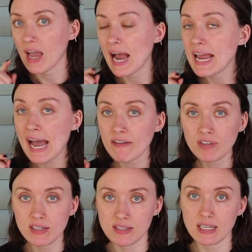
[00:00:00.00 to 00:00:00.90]
I have
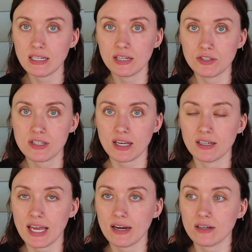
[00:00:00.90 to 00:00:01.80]
not seen other
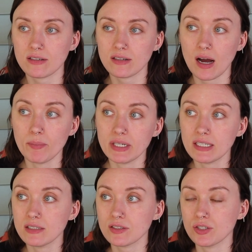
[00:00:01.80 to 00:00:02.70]
skincare
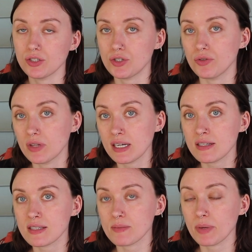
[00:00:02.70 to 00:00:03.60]
companies do this,